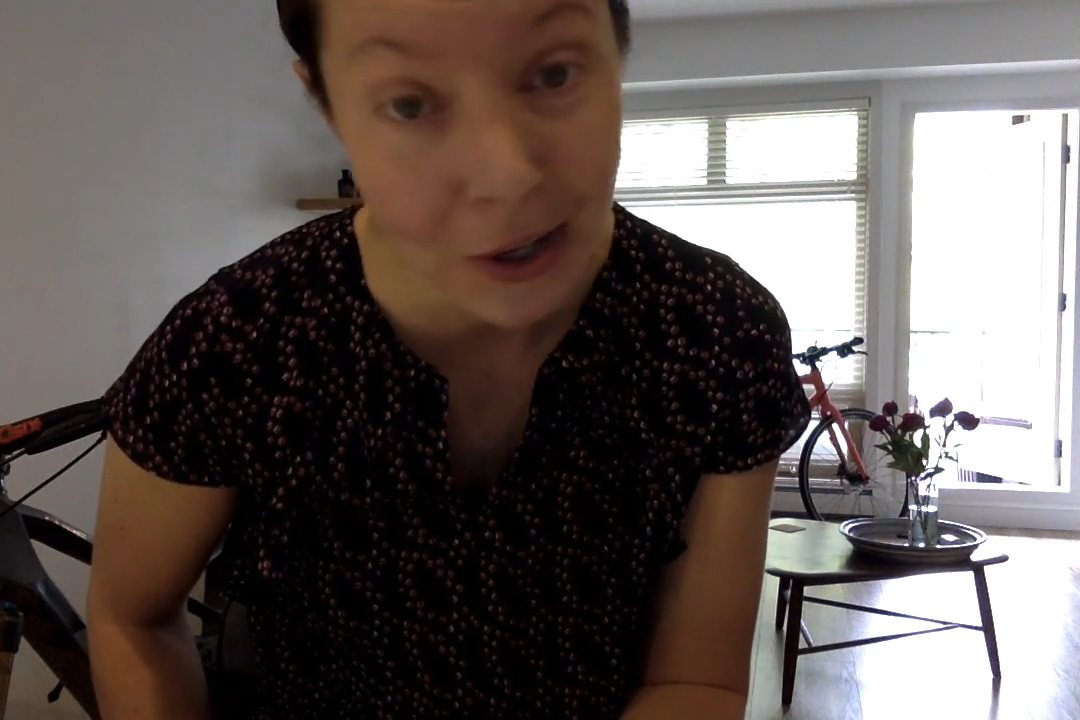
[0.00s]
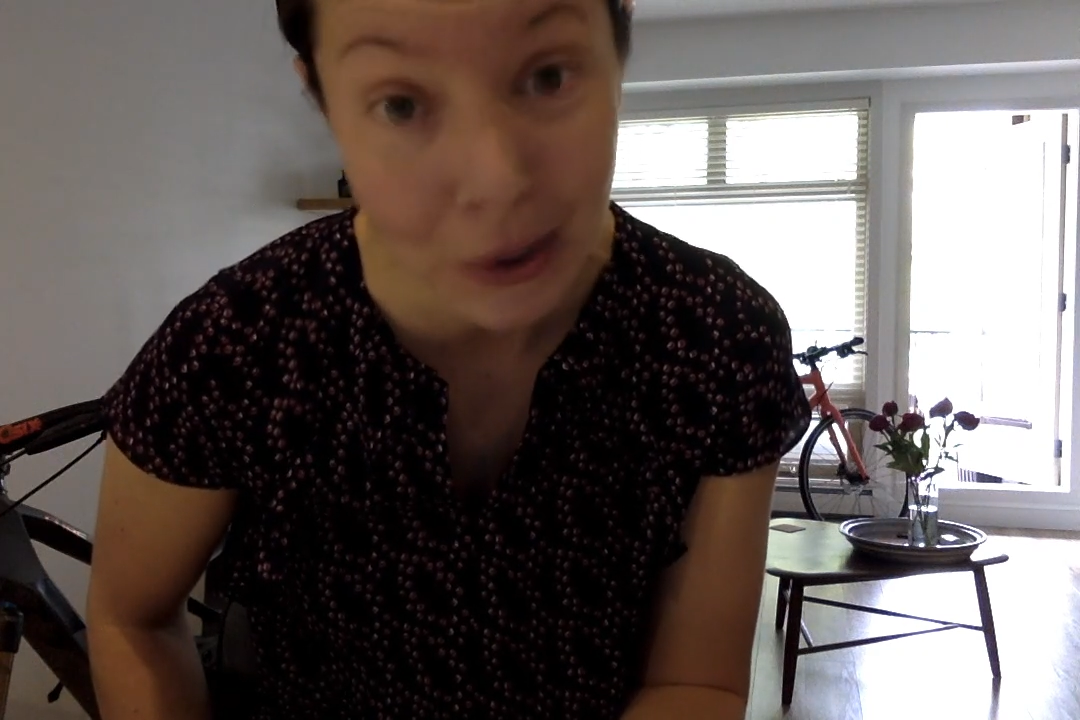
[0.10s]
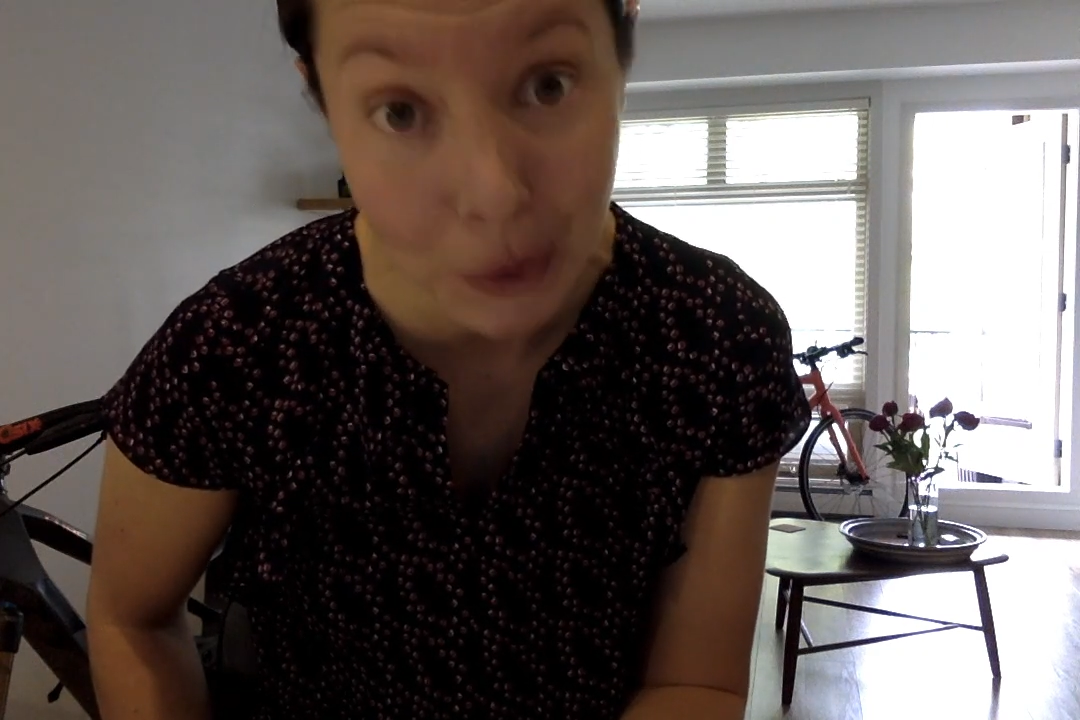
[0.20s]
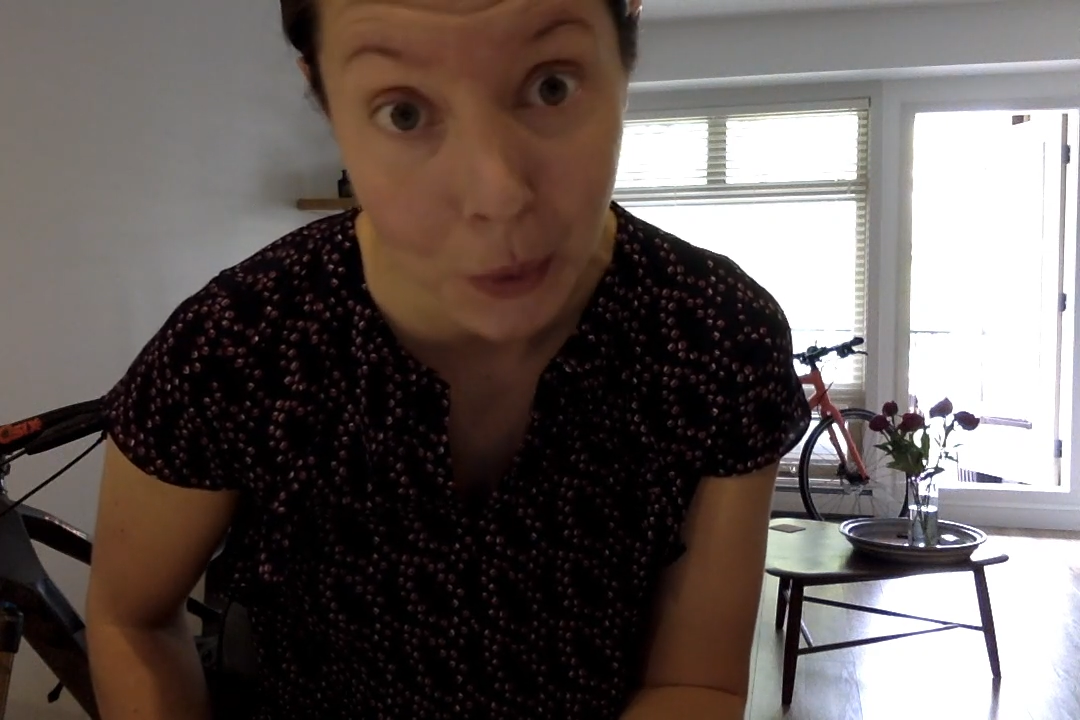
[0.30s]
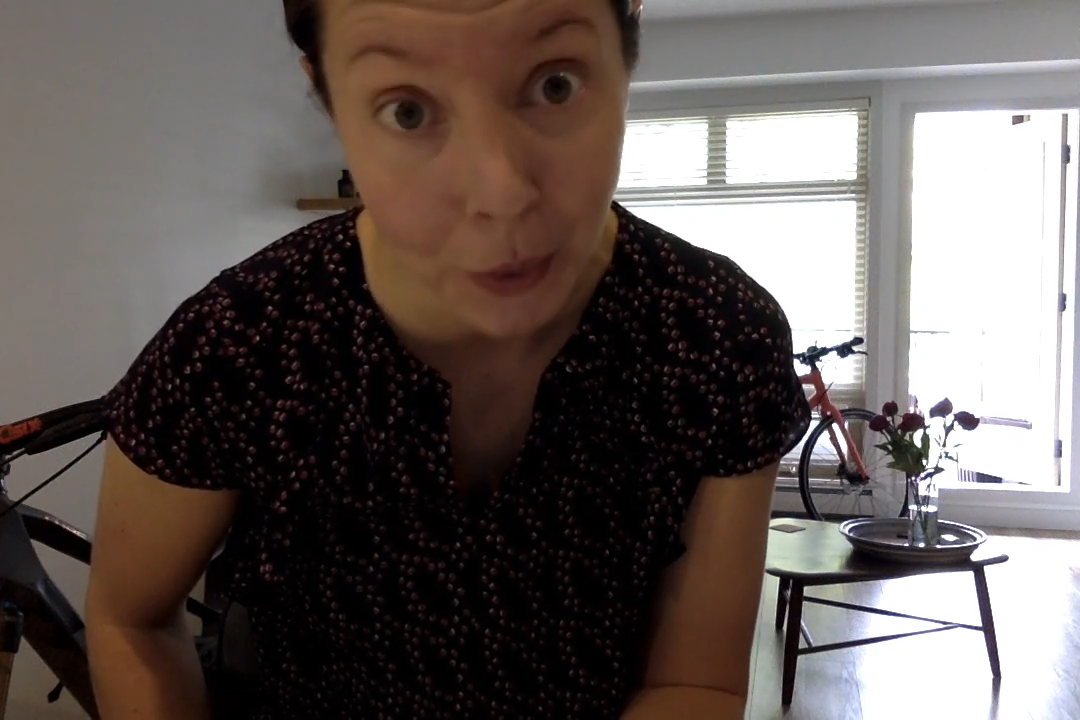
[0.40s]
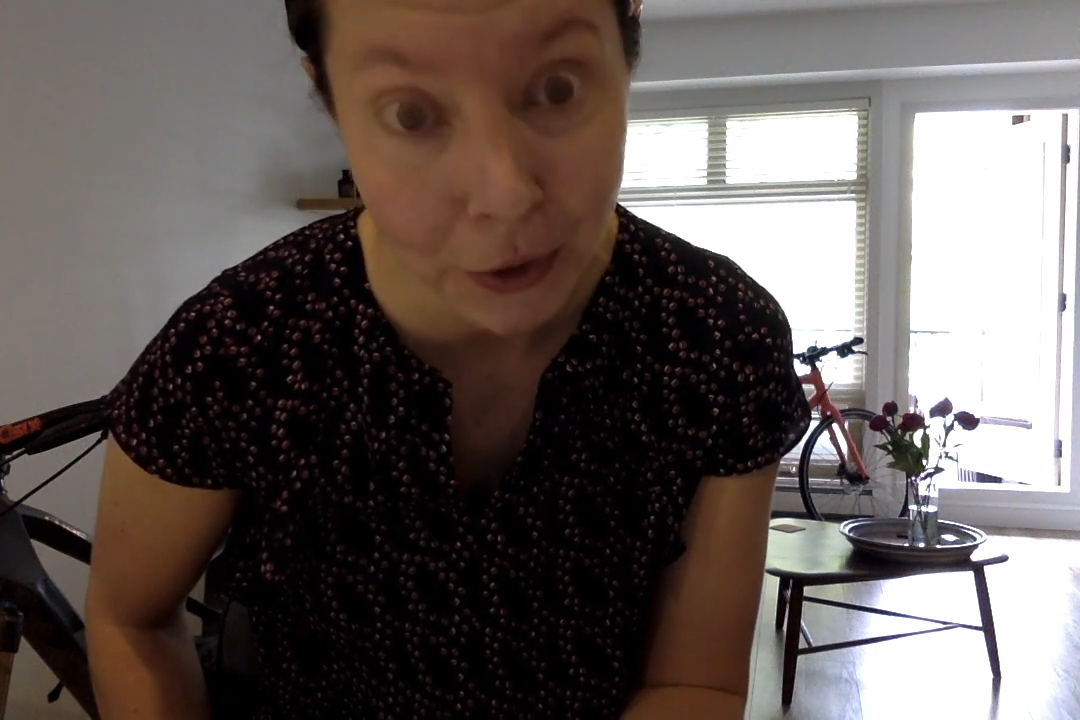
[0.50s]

you're